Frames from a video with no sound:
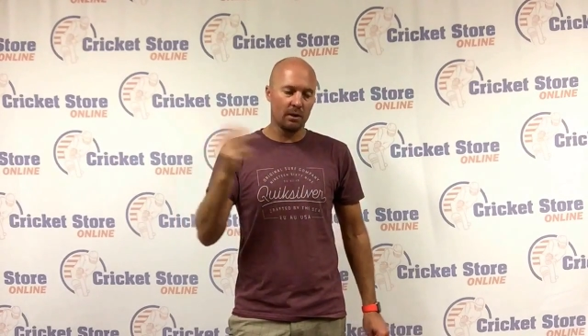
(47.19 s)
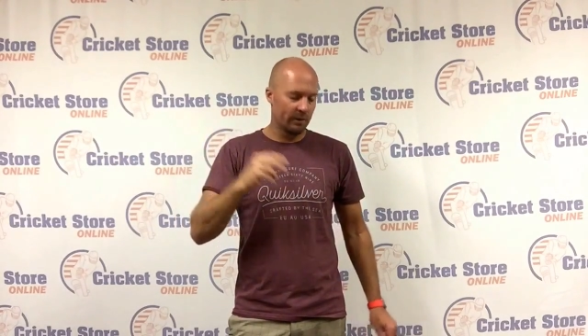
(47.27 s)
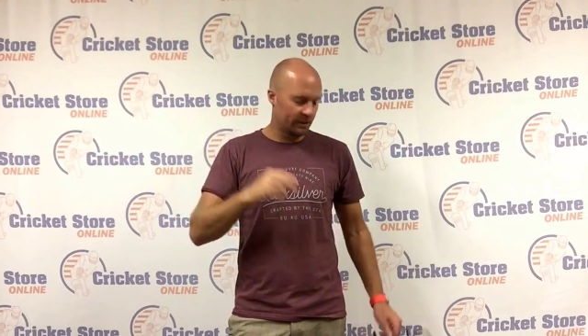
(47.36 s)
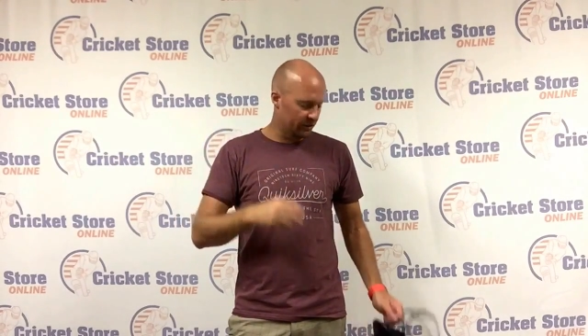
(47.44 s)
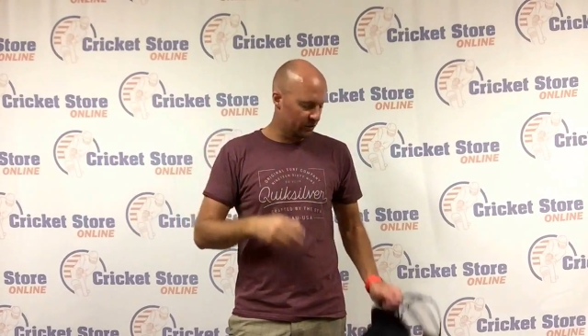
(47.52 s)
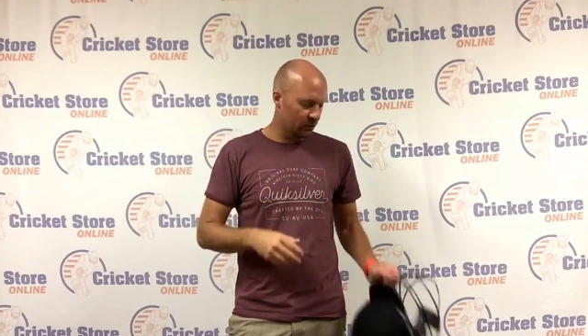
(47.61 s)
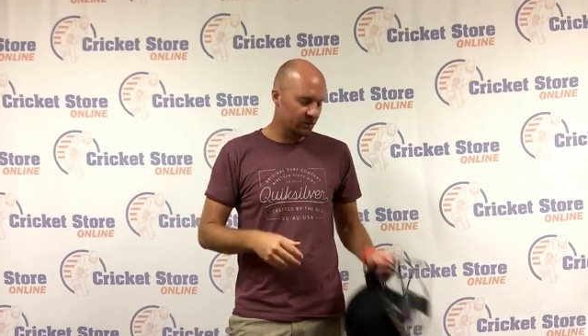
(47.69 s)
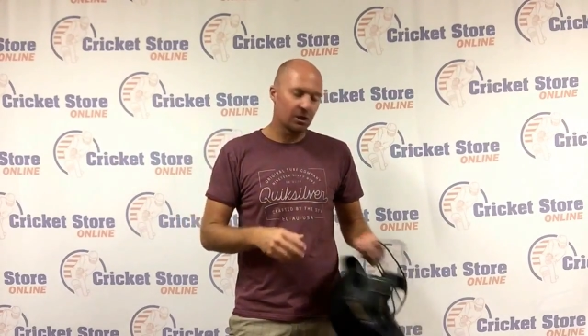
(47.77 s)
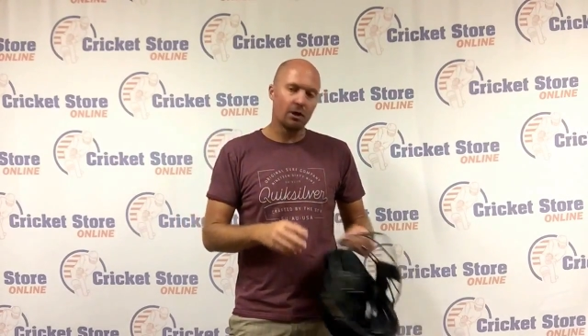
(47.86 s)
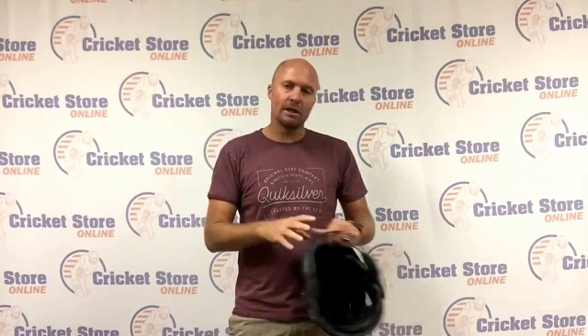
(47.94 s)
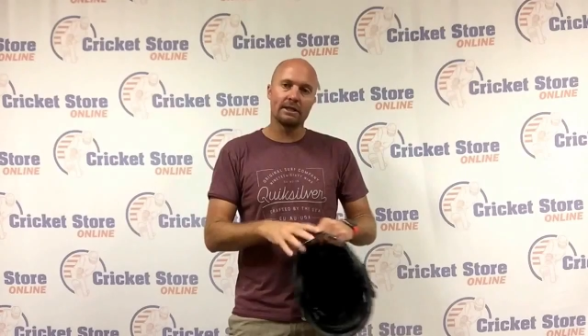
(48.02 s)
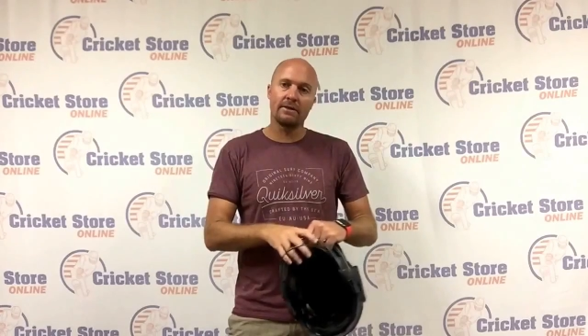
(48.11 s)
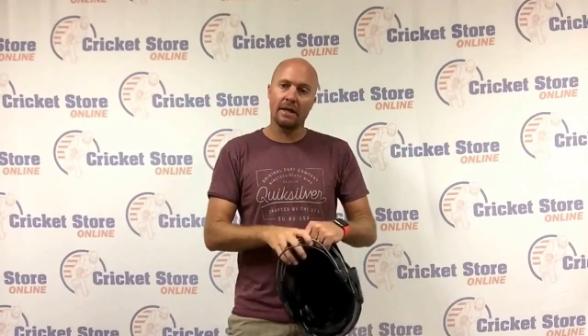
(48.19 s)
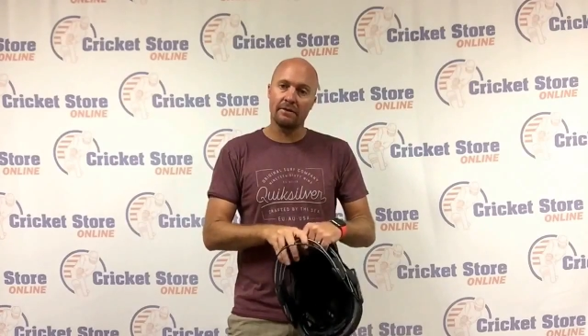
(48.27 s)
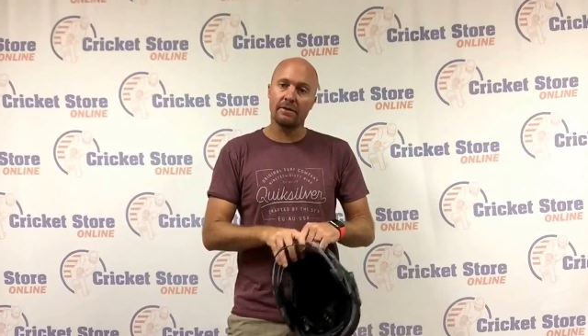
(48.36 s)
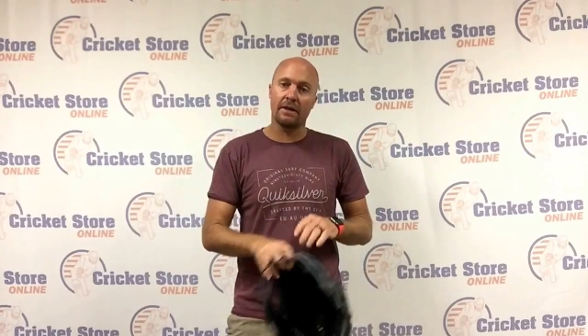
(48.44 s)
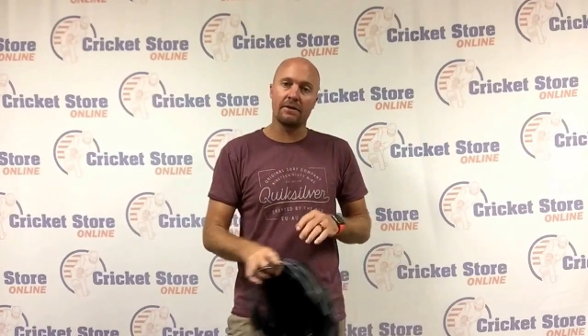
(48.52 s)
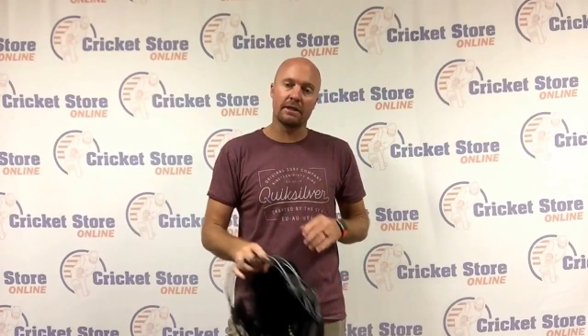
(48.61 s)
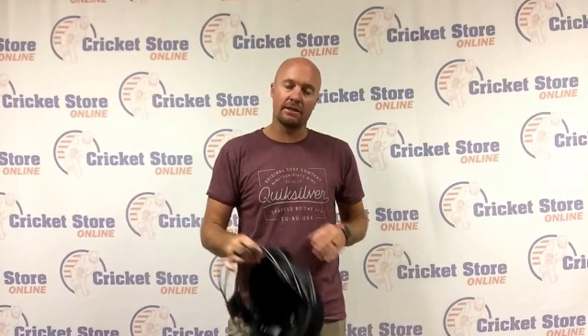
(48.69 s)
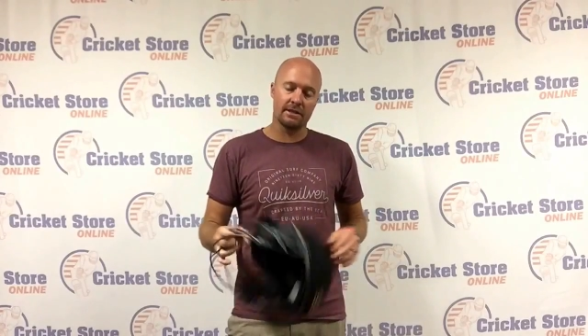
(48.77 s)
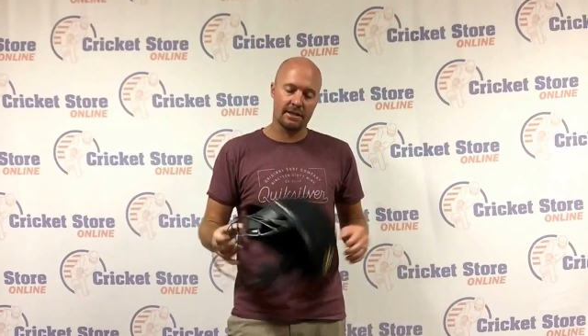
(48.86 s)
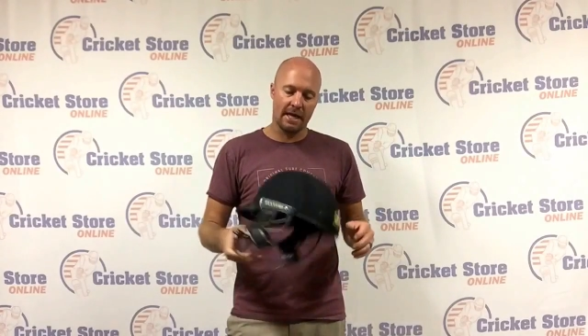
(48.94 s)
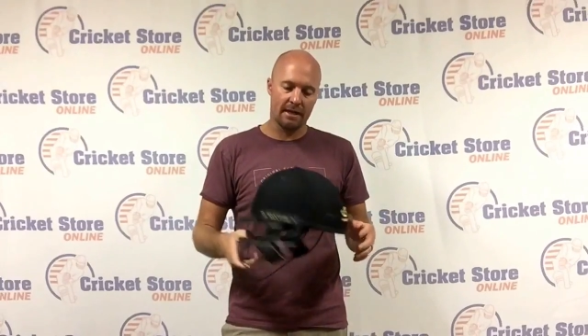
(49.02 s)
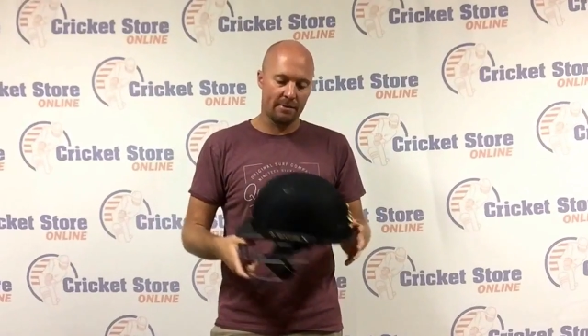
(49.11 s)
which is also, I think,
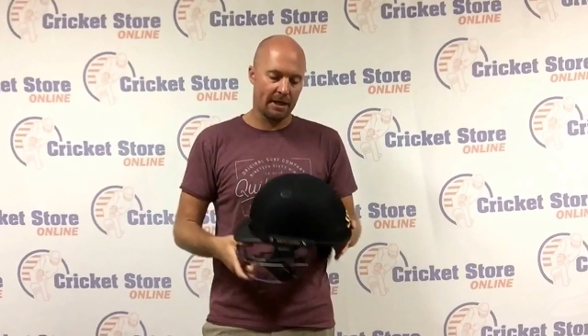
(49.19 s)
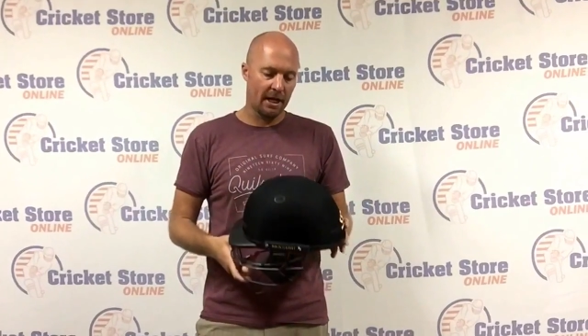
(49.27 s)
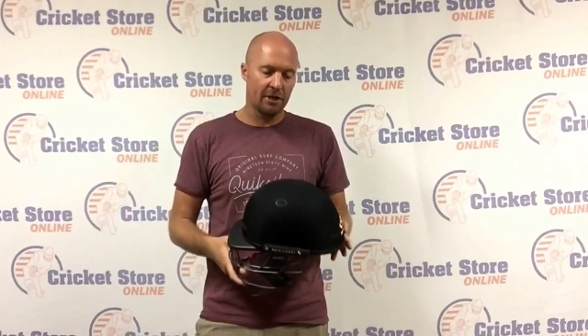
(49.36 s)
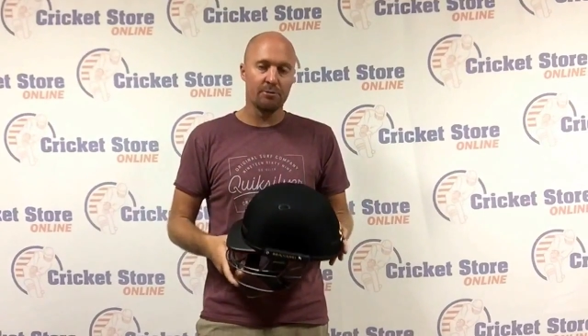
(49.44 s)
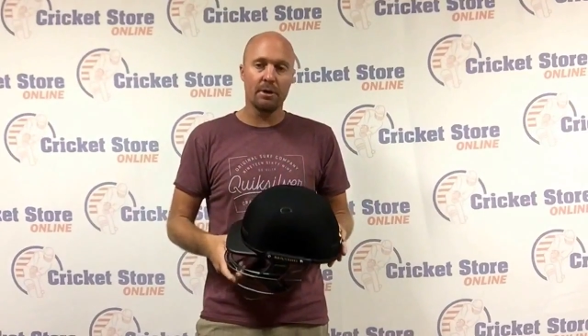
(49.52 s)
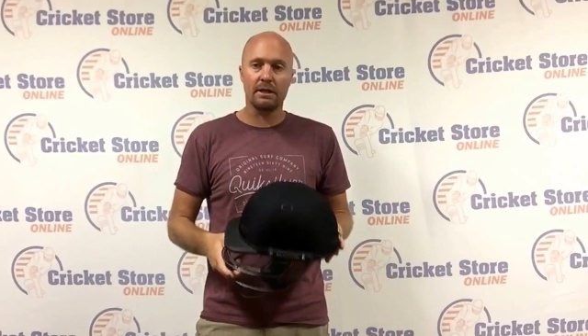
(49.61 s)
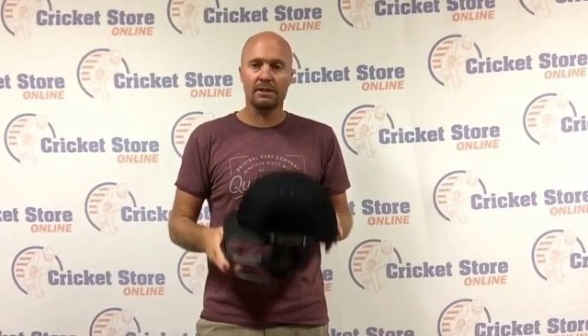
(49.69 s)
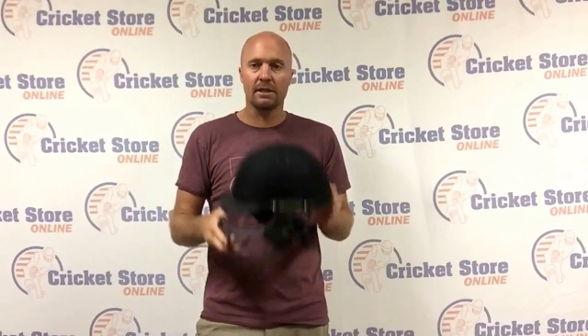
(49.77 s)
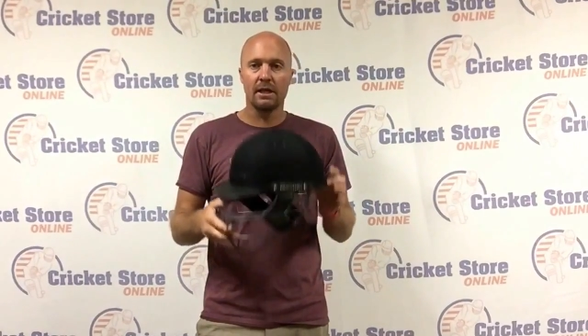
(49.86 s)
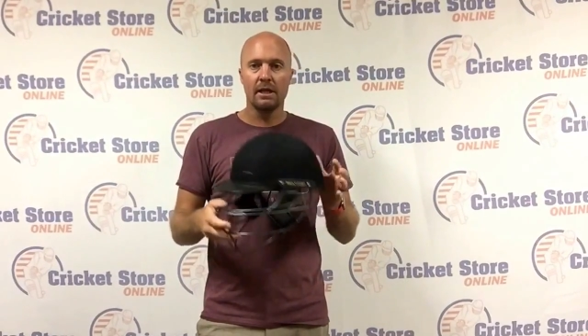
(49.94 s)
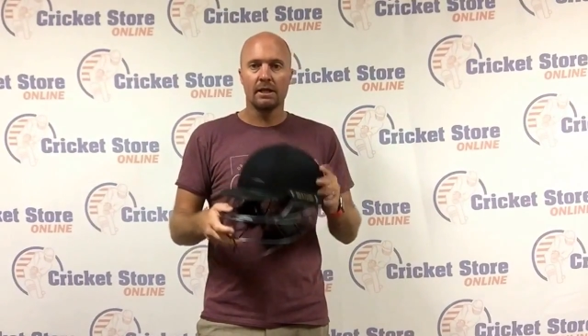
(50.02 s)
discount about $100.